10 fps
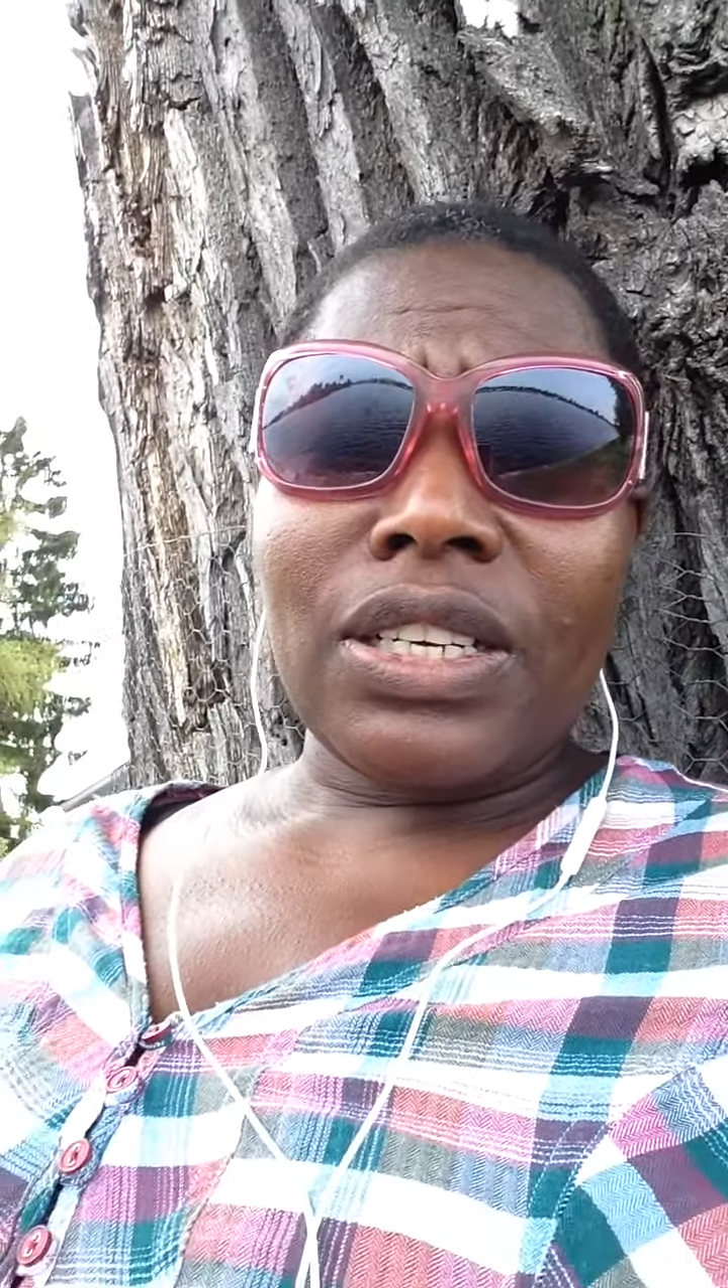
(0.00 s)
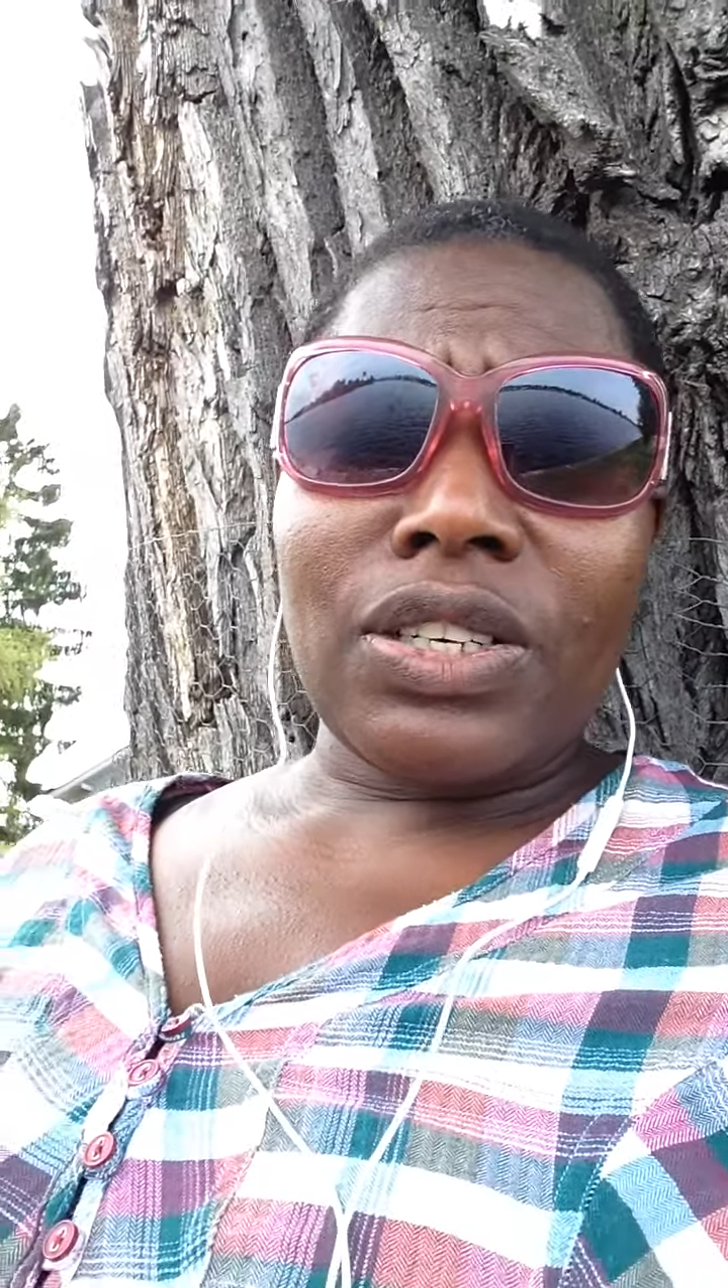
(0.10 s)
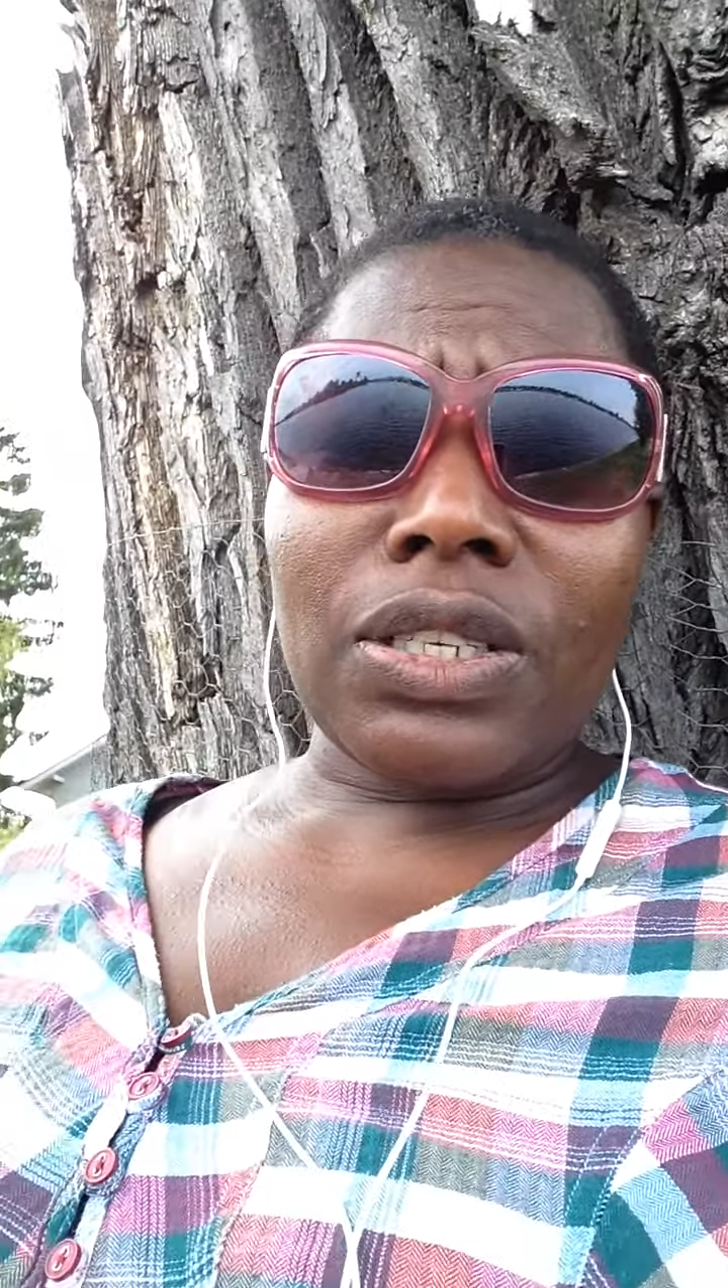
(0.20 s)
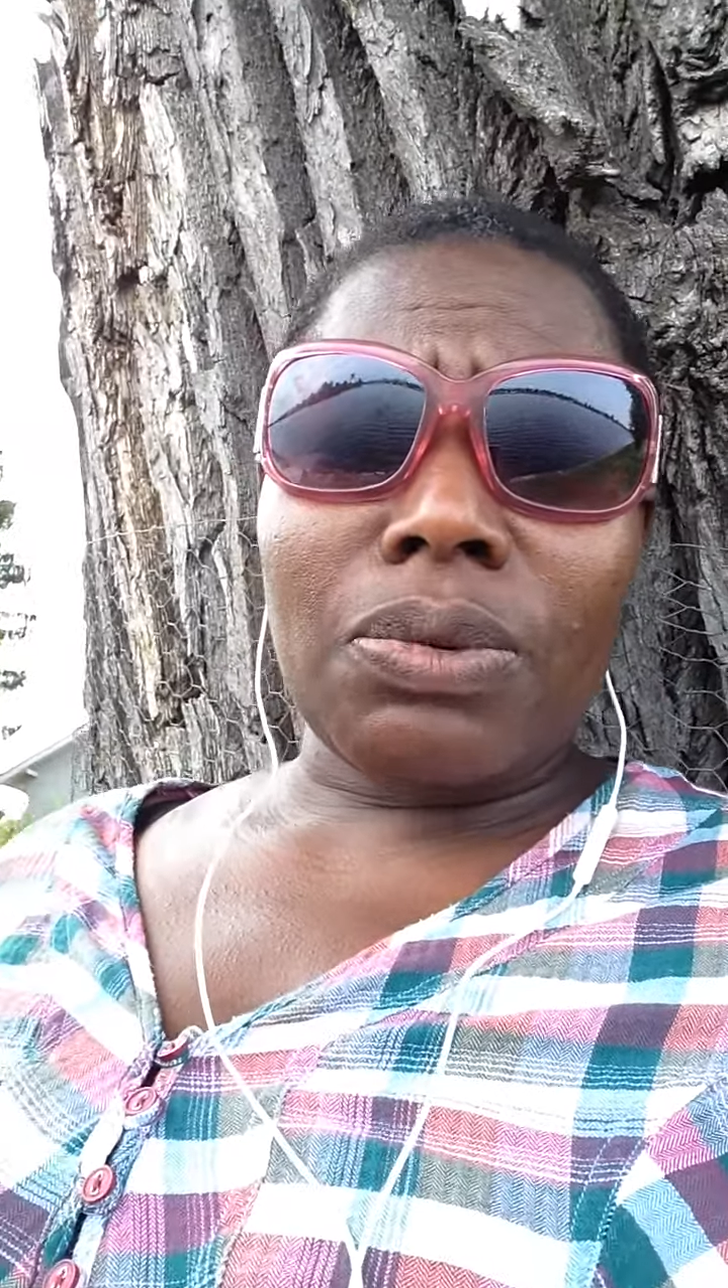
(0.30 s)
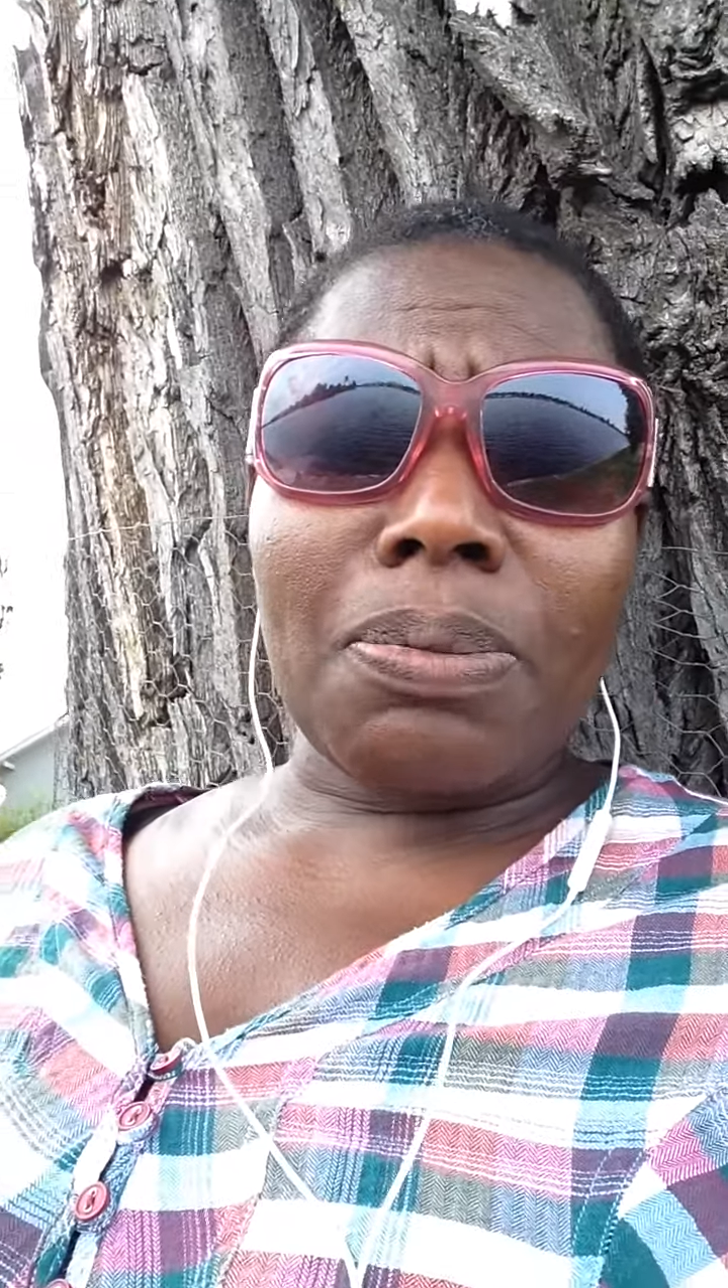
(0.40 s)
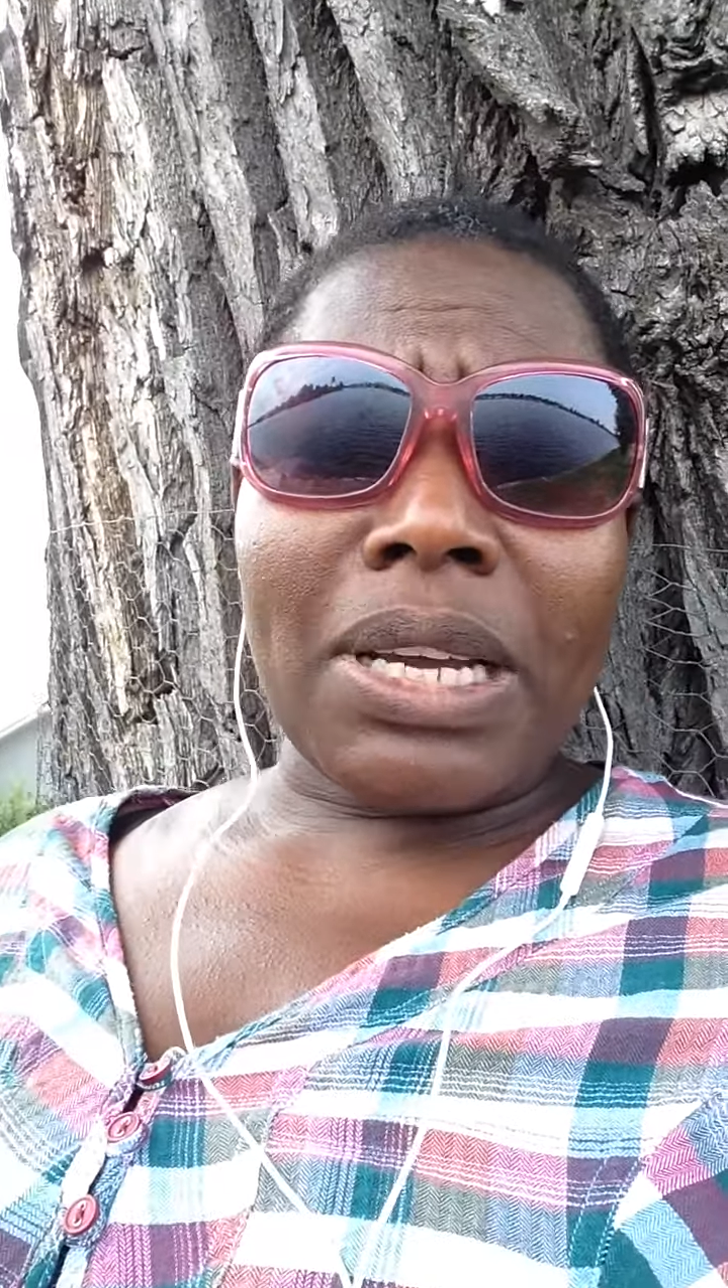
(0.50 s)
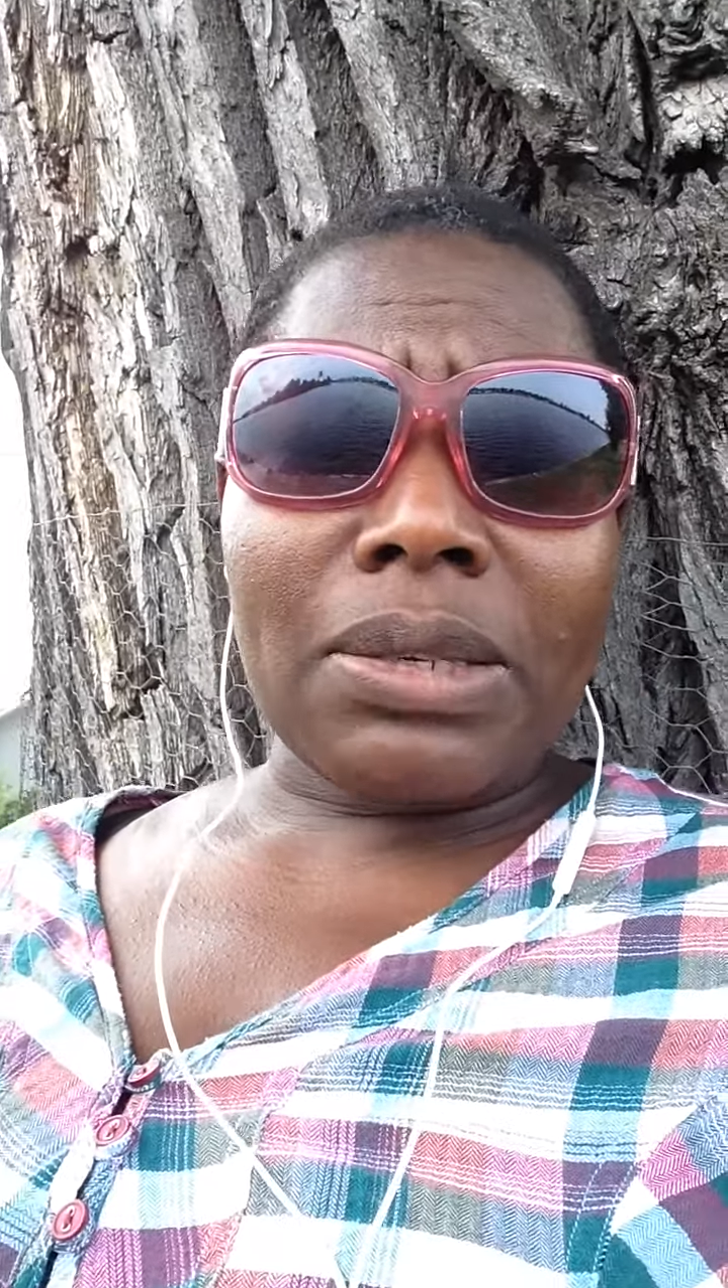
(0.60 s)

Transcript: Just with my